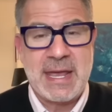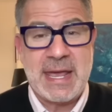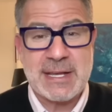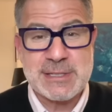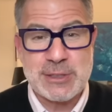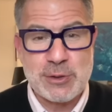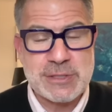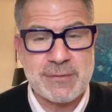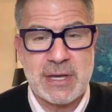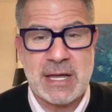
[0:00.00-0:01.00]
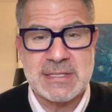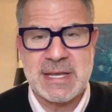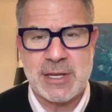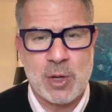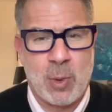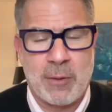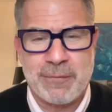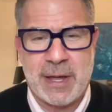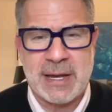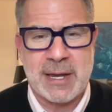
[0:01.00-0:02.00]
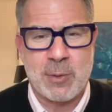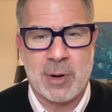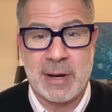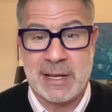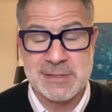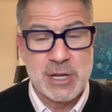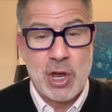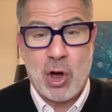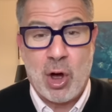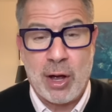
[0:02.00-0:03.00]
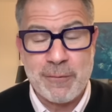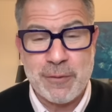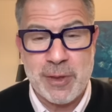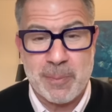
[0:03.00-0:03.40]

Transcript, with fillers: Exclusive content you won't find anywhere else, all for the